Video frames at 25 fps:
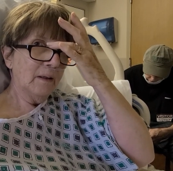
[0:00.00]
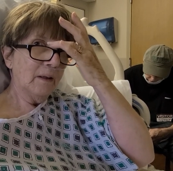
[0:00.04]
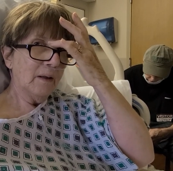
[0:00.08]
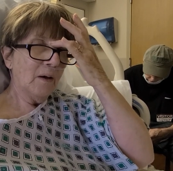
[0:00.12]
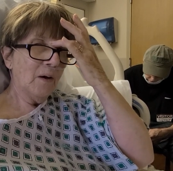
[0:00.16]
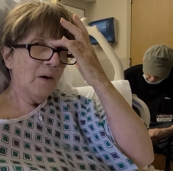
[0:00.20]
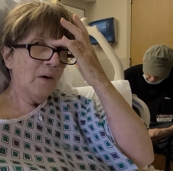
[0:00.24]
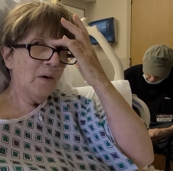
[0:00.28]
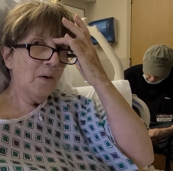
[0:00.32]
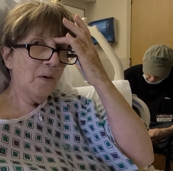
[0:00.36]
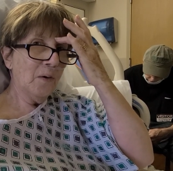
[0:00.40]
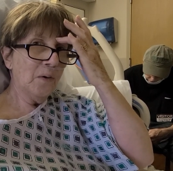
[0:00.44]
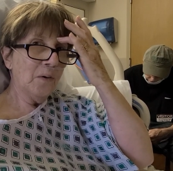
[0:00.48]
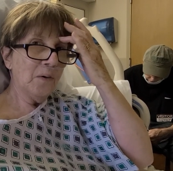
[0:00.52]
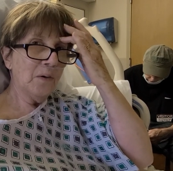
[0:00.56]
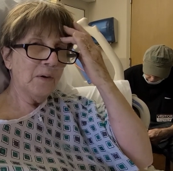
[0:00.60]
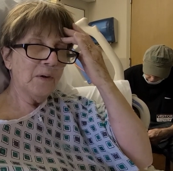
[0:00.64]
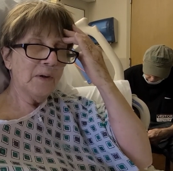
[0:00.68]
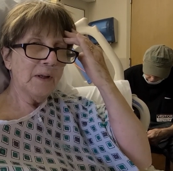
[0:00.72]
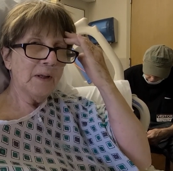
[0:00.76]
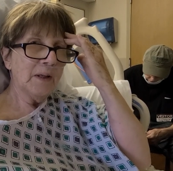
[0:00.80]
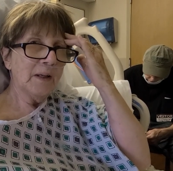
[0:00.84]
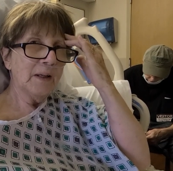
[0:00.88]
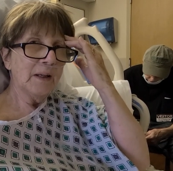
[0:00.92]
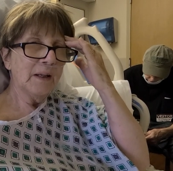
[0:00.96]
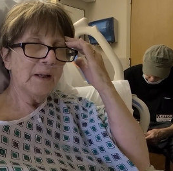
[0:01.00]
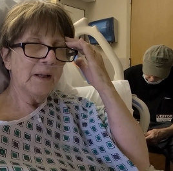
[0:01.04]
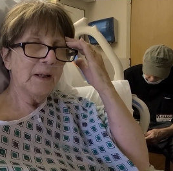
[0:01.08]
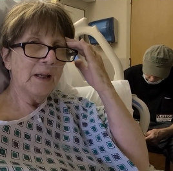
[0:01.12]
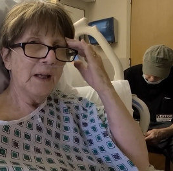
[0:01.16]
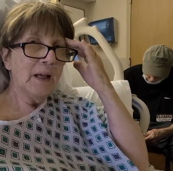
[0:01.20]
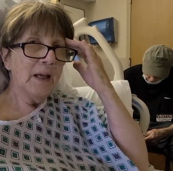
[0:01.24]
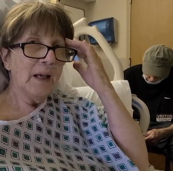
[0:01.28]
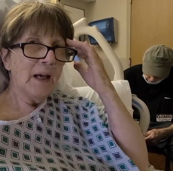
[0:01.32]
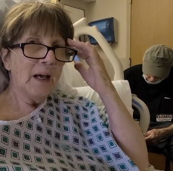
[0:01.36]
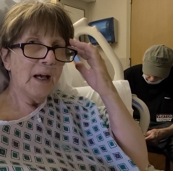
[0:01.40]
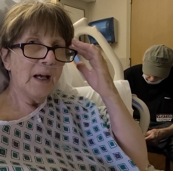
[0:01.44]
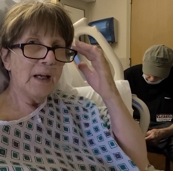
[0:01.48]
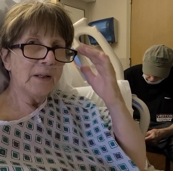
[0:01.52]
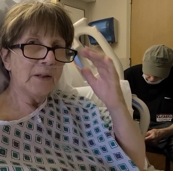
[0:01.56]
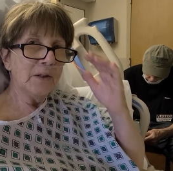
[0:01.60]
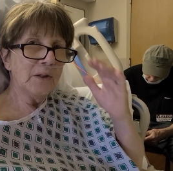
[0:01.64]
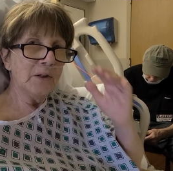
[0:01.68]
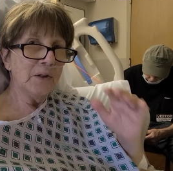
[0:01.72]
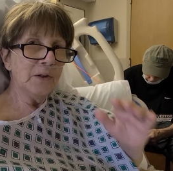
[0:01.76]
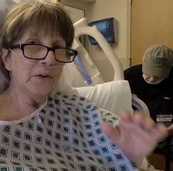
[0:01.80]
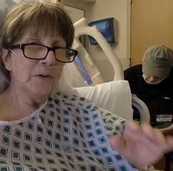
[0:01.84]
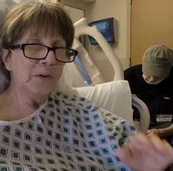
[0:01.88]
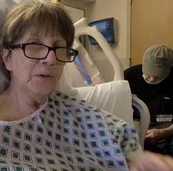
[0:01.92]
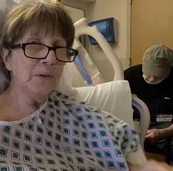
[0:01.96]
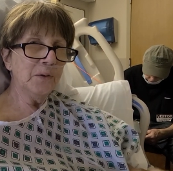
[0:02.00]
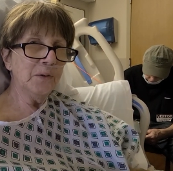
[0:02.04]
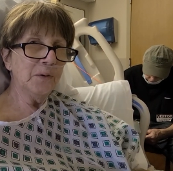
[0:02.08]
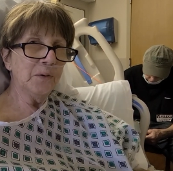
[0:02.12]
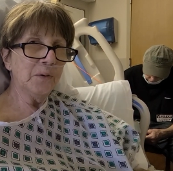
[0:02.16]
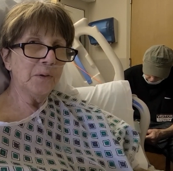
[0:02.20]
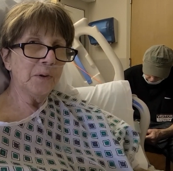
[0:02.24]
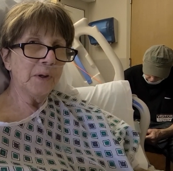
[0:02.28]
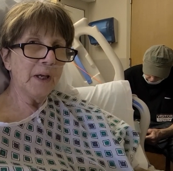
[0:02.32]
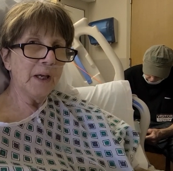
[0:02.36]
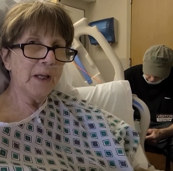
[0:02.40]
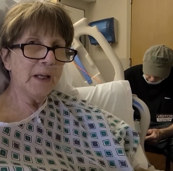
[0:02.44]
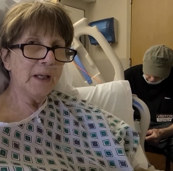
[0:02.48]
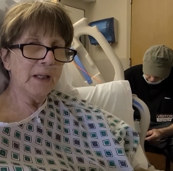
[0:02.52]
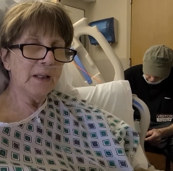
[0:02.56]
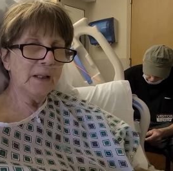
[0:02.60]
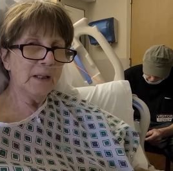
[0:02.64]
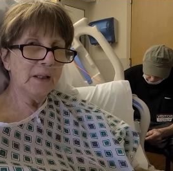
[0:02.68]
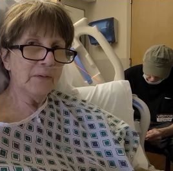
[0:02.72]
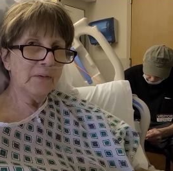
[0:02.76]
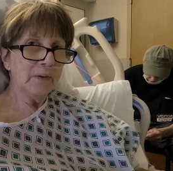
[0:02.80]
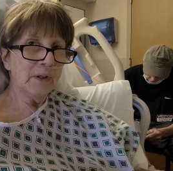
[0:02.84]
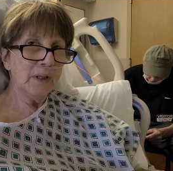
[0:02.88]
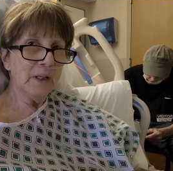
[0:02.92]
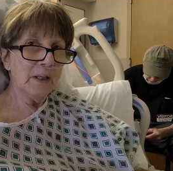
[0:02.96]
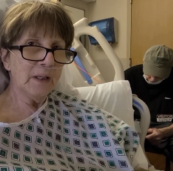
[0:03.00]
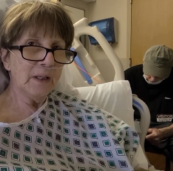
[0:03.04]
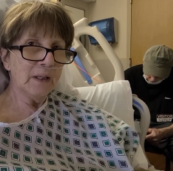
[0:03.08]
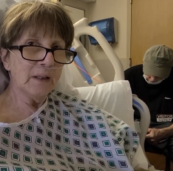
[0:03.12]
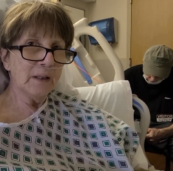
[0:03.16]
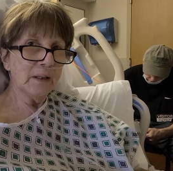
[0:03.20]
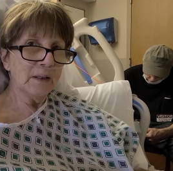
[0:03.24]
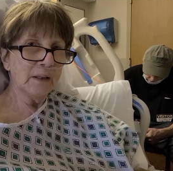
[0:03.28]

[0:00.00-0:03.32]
Oh, I do. Hetty and Henrietta.